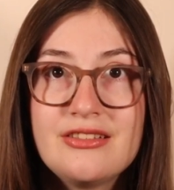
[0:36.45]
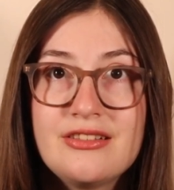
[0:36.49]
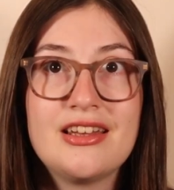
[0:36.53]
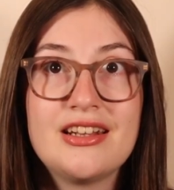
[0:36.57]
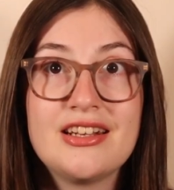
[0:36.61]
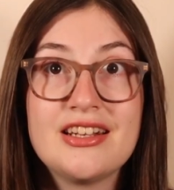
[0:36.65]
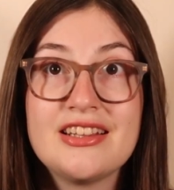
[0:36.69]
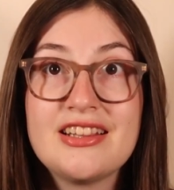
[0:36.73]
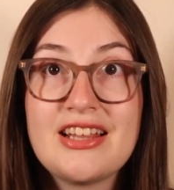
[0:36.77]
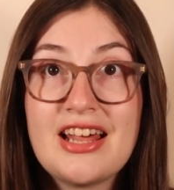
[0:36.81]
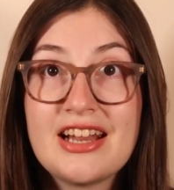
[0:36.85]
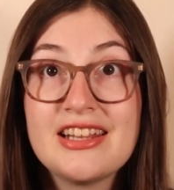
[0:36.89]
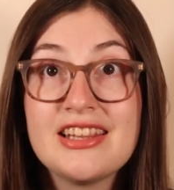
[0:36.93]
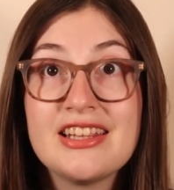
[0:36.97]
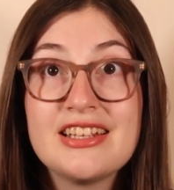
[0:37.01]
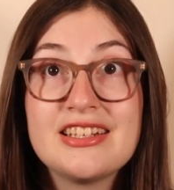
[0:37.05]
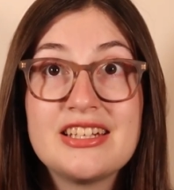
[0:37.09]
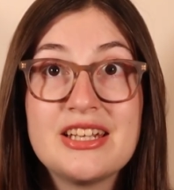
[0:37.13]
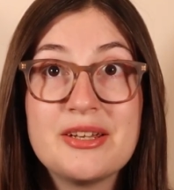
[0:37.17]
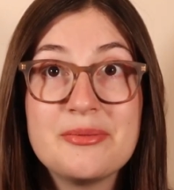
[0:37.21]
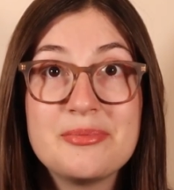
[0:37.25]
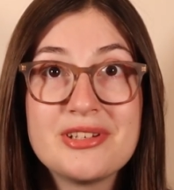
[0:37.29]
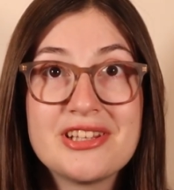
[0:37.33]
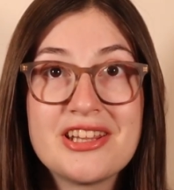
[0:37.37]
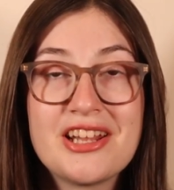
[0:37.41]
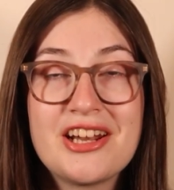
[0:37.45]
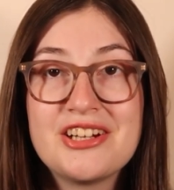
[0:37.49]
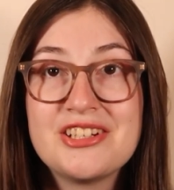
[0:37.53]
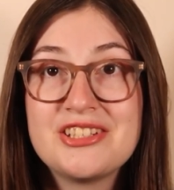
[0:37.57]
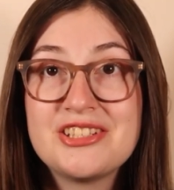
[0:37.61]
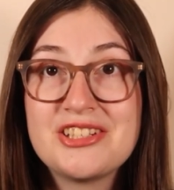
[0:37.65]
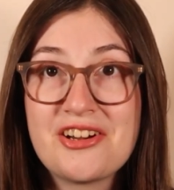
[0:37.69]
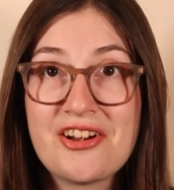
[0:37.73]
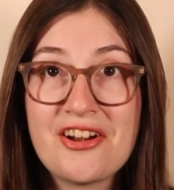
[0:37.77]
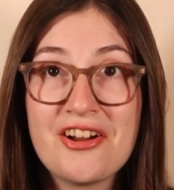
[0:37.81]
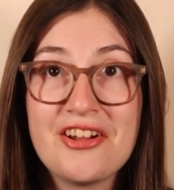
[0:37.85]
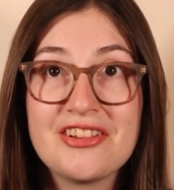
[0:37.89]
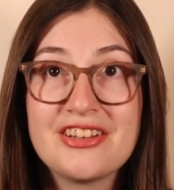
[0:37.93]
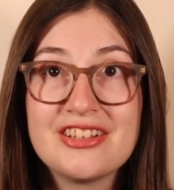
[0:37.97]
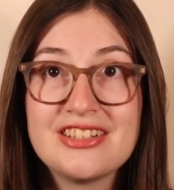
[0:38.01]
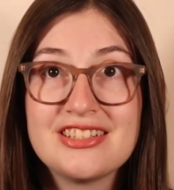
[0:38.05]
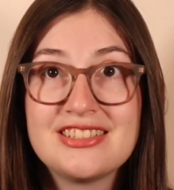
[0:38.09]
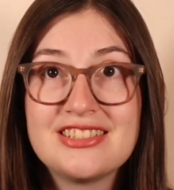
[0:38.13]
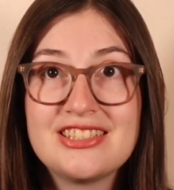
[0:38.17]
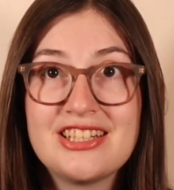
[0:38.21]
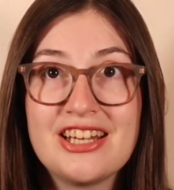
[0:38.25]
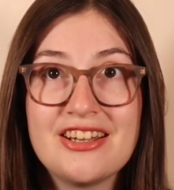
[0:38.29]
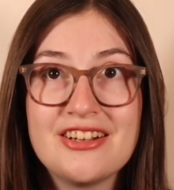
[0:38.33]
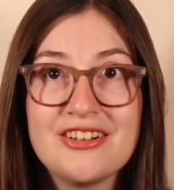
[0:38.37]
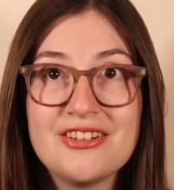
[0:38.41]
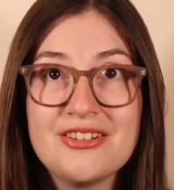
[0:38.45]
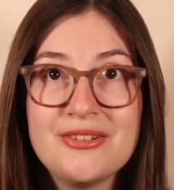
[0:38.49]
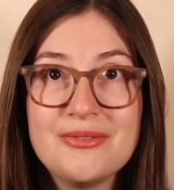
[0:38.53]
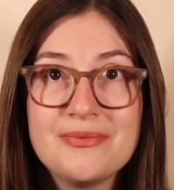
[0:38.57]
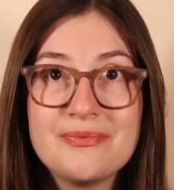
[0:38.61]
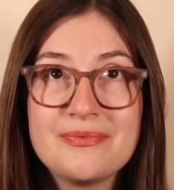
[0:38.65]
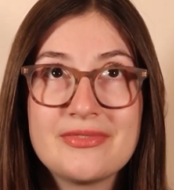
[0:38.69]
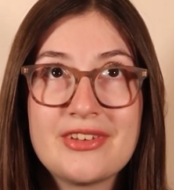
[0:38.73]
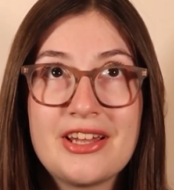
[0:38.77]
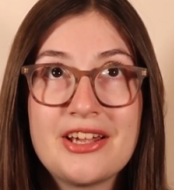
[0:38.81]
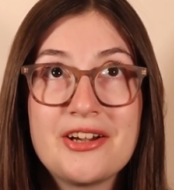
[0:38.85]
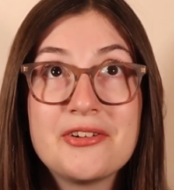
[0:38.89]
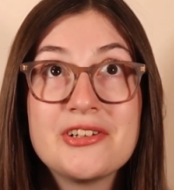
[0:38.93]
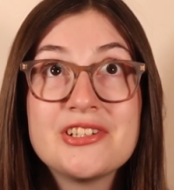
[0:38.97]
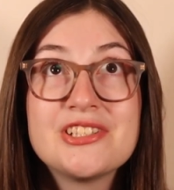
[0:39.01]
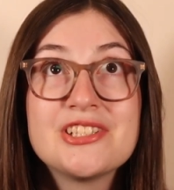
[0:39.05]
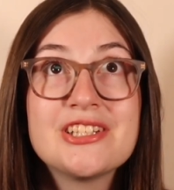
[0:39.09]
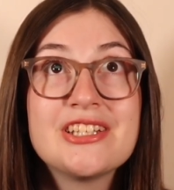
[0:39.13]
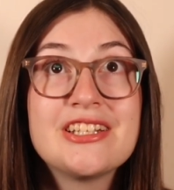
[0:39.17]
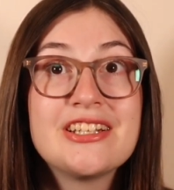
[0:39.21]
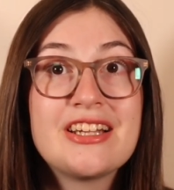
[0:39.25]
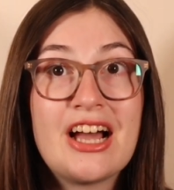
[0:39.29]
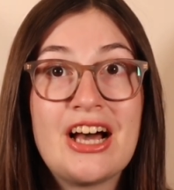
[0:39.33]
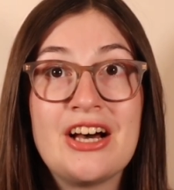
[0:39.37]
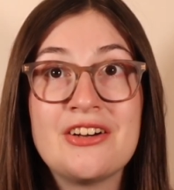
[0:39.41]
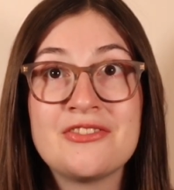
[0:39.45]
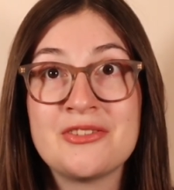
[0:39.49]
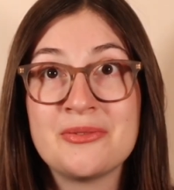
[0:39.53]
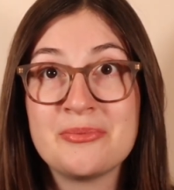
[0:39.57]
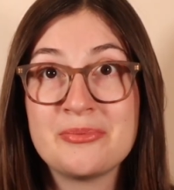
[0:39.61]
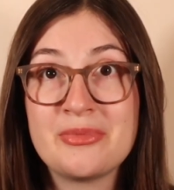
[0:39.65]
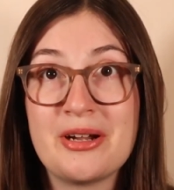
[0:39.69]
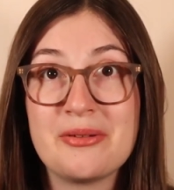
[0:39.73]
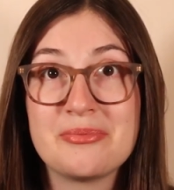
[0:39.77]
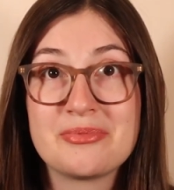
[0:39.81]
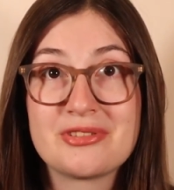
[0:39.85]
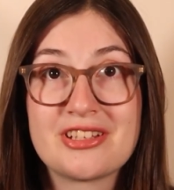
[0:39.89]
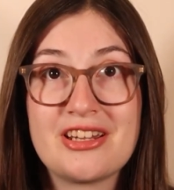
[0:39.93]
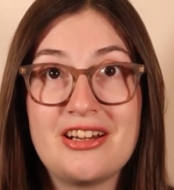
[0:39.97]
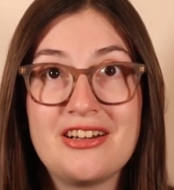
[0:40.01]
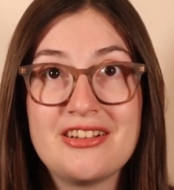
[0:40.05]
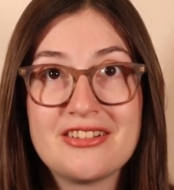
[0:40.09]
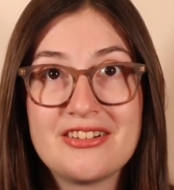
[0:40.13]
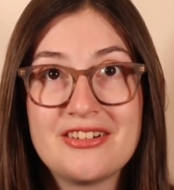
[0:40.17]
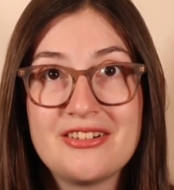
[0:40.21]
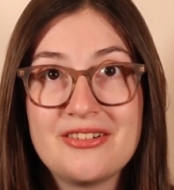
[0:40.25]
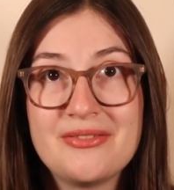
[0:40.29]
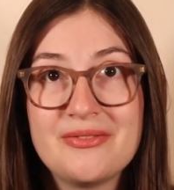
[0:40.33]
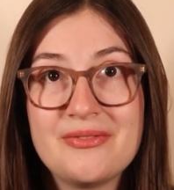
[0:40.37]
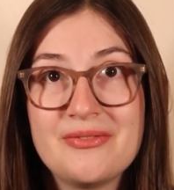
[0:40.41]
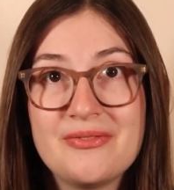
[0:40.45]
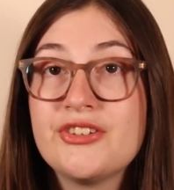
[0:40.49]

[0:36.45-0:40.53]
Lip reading: And a lot of the tips that I share on this channel, I originally got from Prep Scholar.